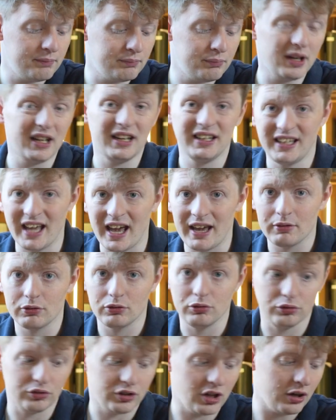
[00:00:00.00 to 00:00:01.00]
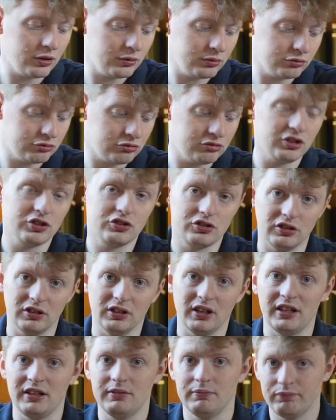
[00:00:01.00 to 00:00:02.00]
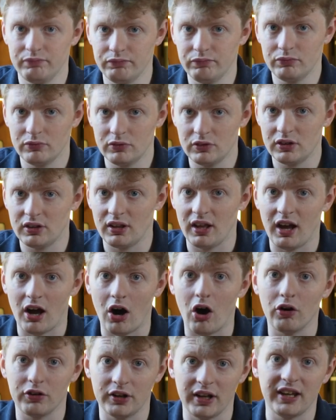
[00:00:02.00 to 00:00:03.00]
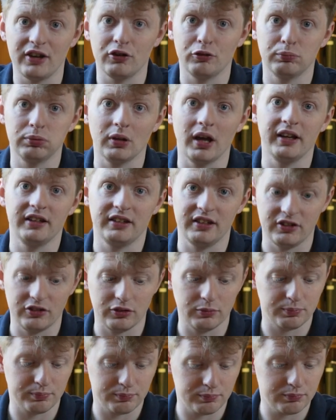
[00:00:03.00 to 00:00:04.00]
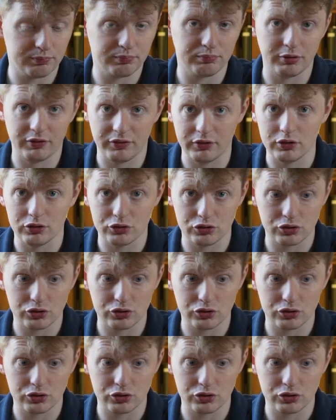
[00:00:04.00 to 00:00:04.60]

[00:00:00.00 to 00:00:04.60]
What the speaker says: Being a game gun though, traditionally the harder heel plate is the preferred